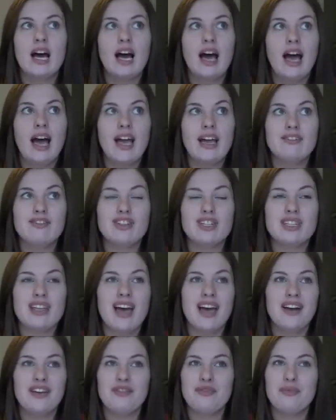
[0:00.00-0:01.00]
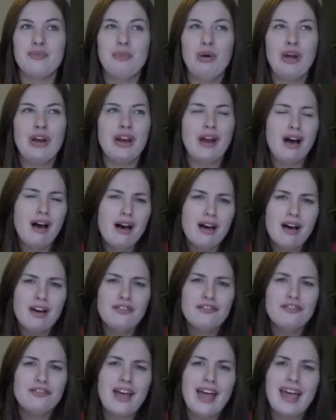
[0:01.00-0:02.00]
I've just kind of put it
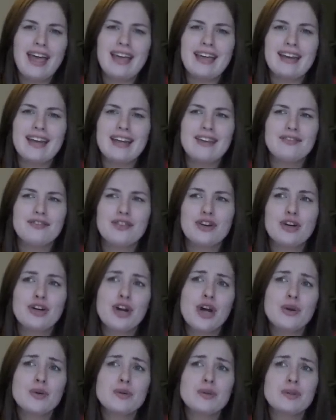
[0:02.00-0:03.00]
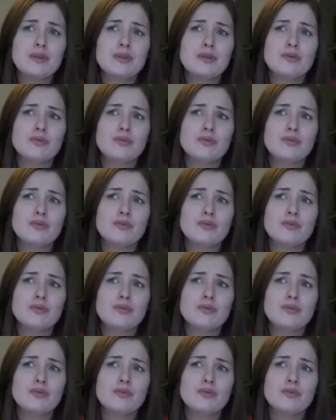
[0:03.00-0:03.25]
off and for no